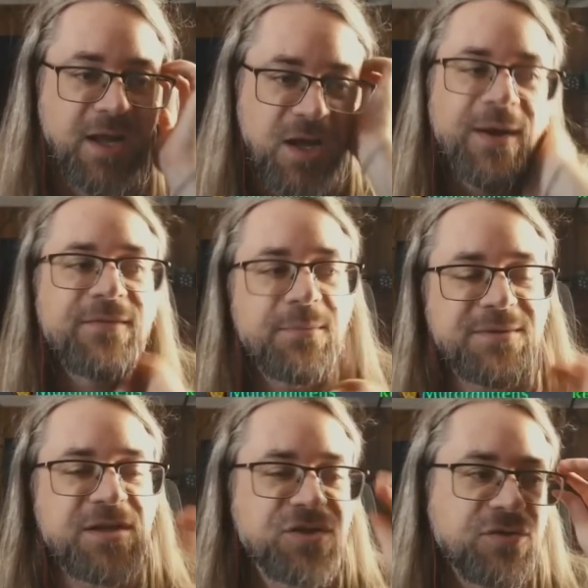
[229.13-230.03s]
You have the
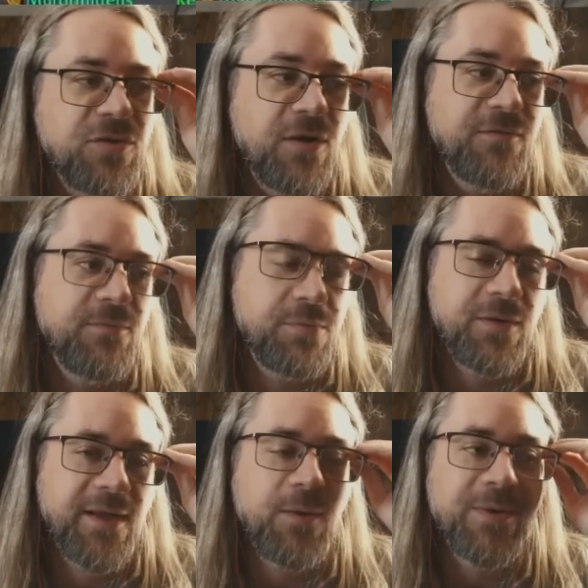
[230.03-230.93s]
potential of
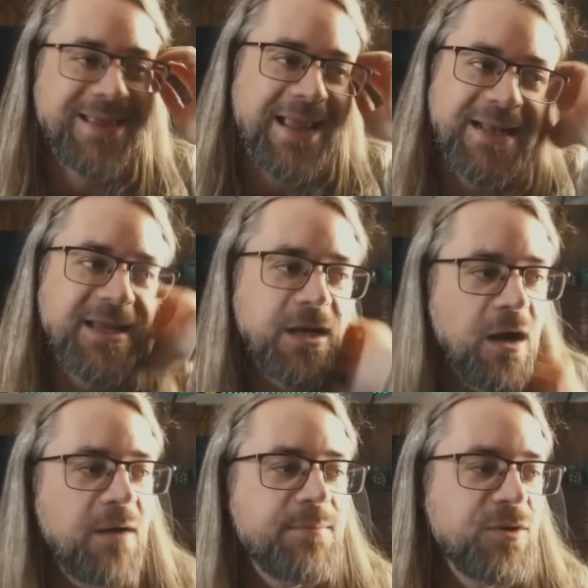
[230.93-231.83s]
playing with any
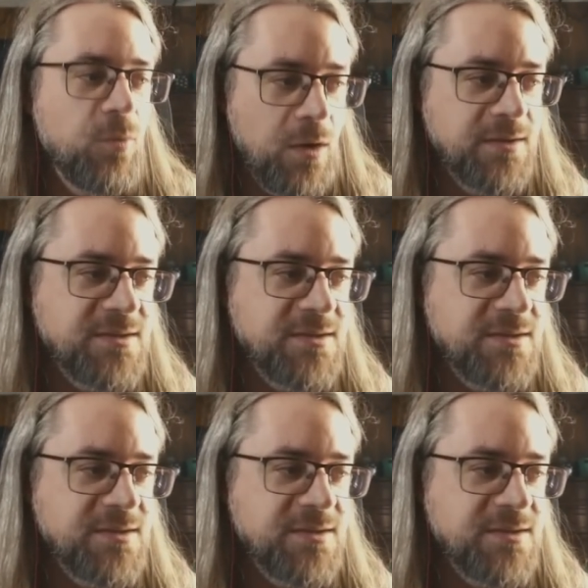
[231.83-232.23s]
comp you want.